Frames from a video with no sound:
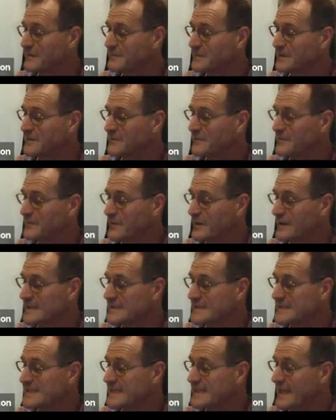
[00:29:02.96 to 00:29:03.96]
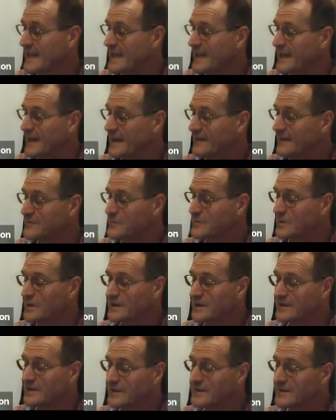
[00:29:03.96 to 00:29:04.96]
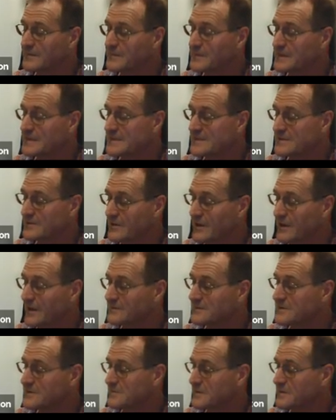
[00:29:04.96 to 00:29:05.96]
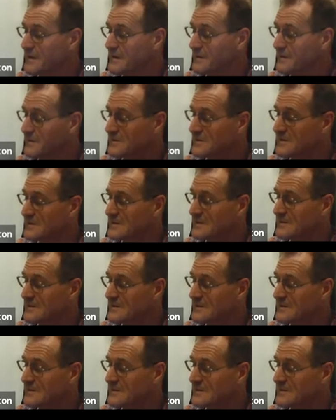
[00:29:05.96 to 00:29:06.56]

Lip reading: family and friends after what can only be described as one of the most